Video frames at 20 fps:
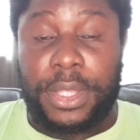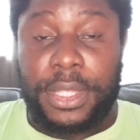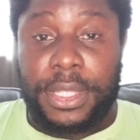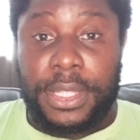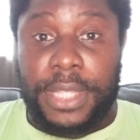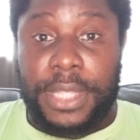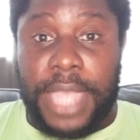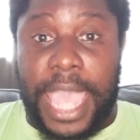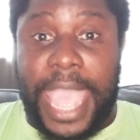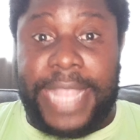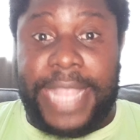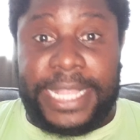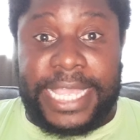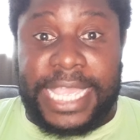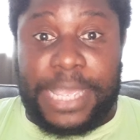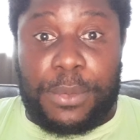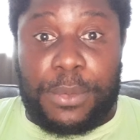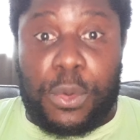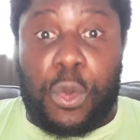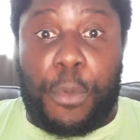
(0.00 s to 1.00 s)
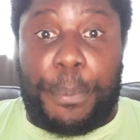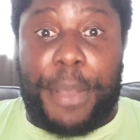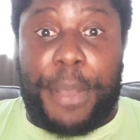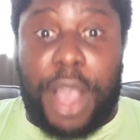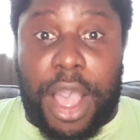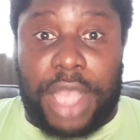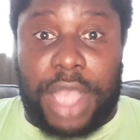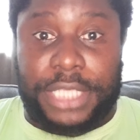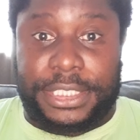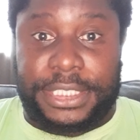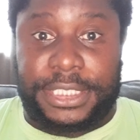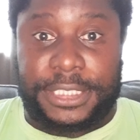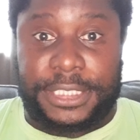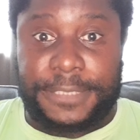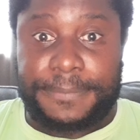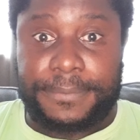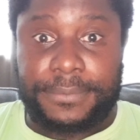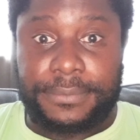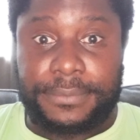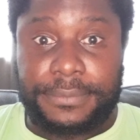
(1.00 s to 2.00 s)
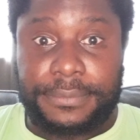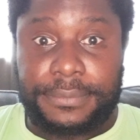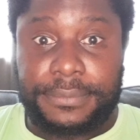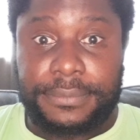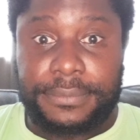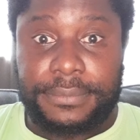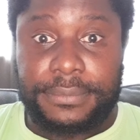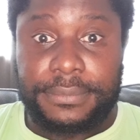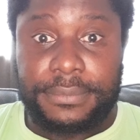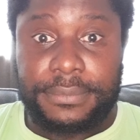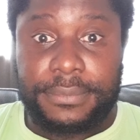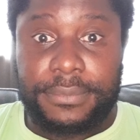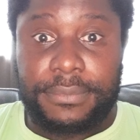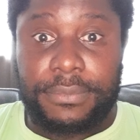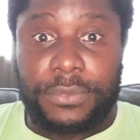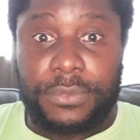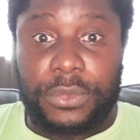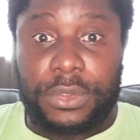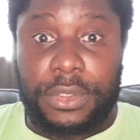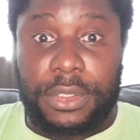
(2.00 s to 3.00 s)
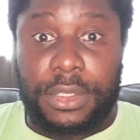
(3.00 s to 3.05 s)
And he will pass. He